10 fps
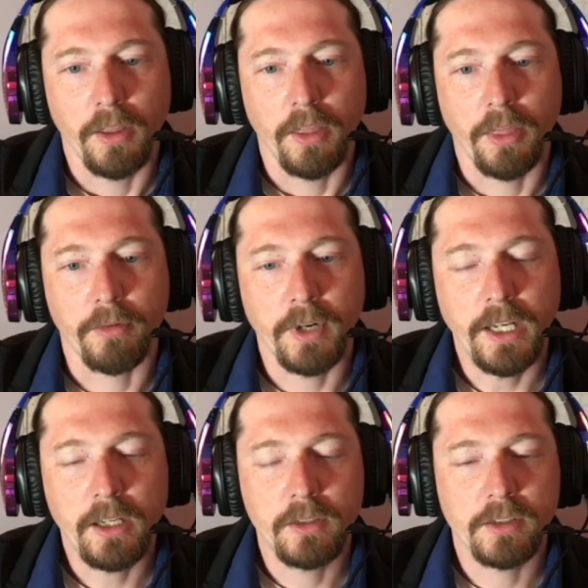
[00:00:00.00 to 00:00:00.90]
3
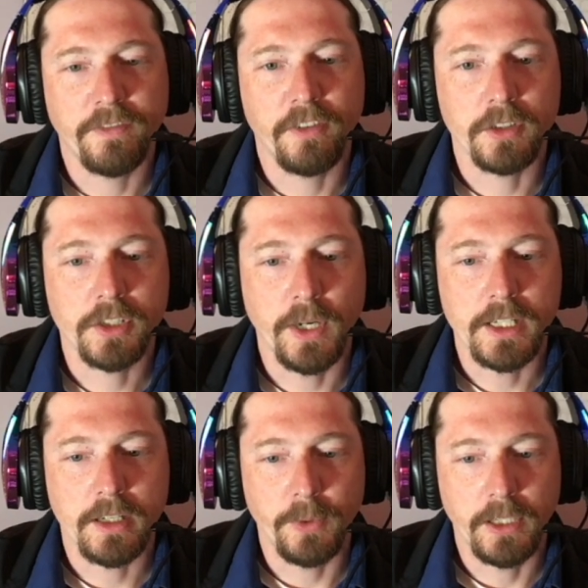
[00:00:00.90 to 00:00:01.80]
full squares
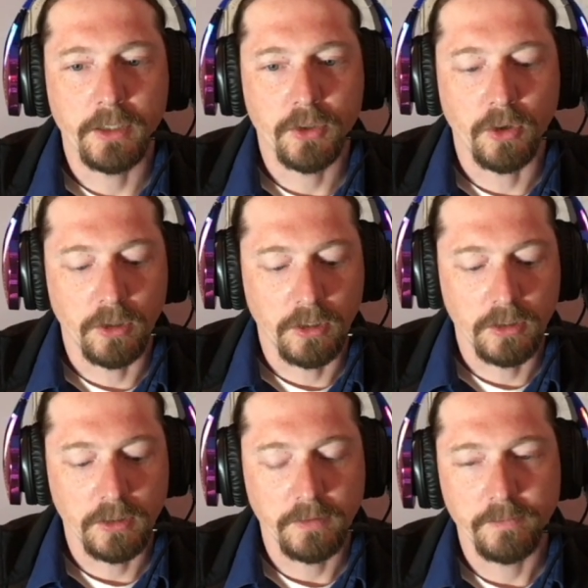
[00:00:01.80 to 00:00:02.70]
that we control.
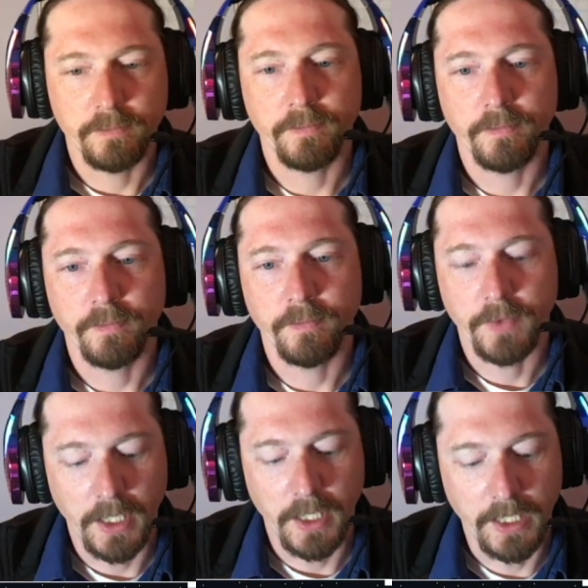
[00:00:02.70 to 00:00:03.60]

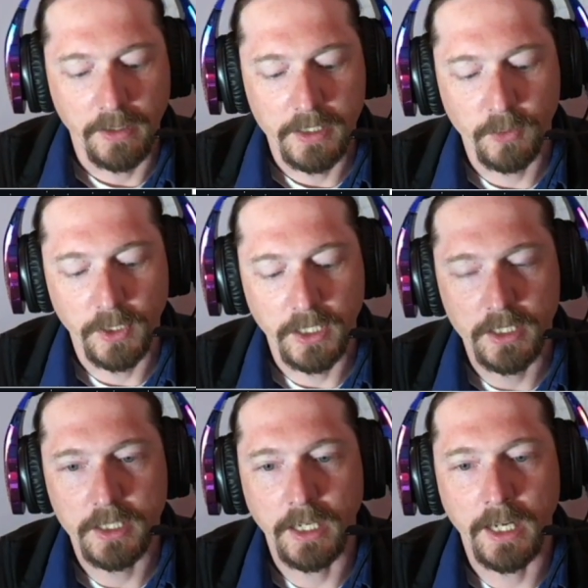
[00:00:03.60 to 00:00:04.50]
Again, this one
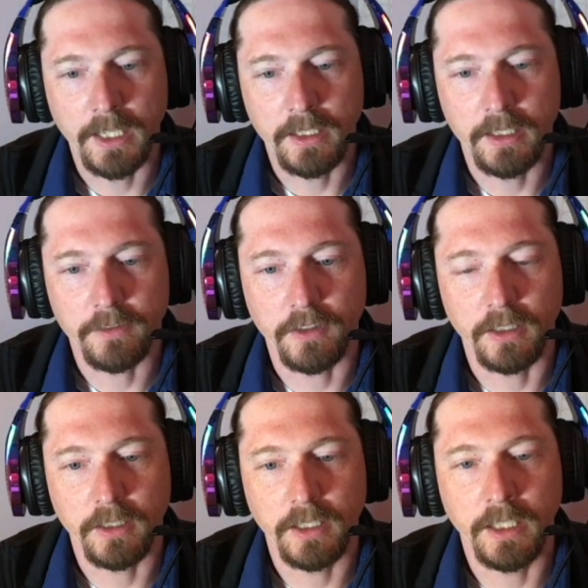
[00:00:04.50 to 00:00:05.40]
isn't any different
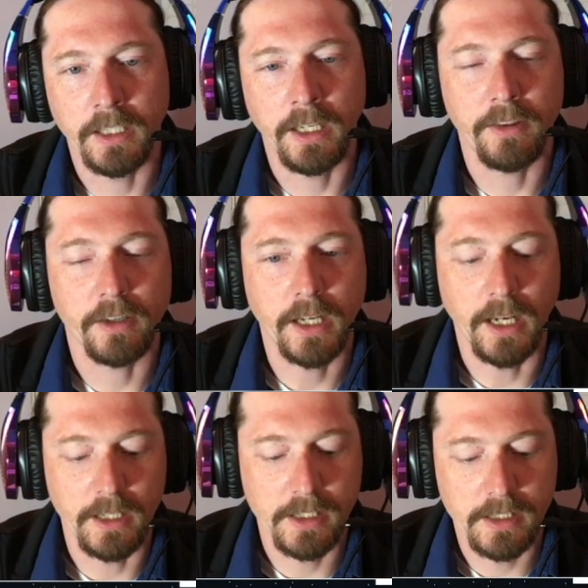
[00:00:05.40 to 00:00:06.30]
in either
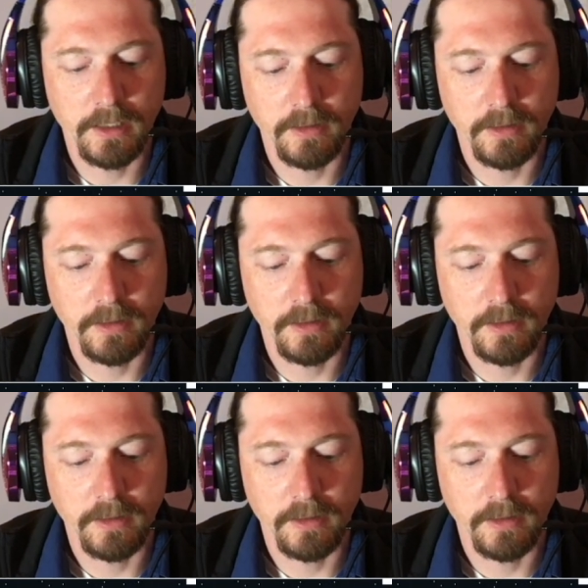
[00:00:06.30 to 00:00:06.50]
case.